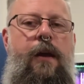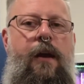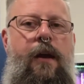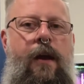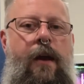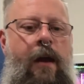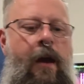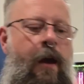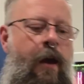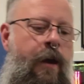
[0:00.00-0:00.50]

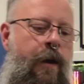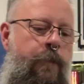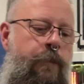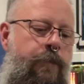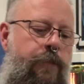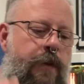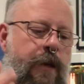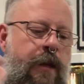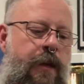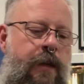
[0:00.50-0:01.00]

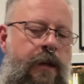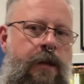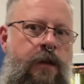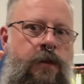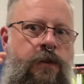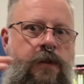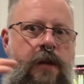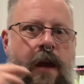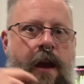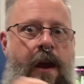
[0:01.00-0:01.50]
It
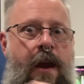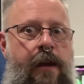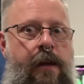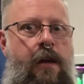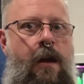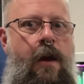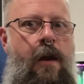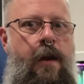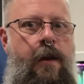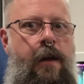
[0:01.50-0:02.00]
is
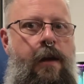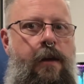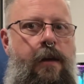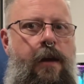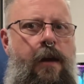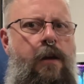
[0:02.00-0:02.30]
iconic.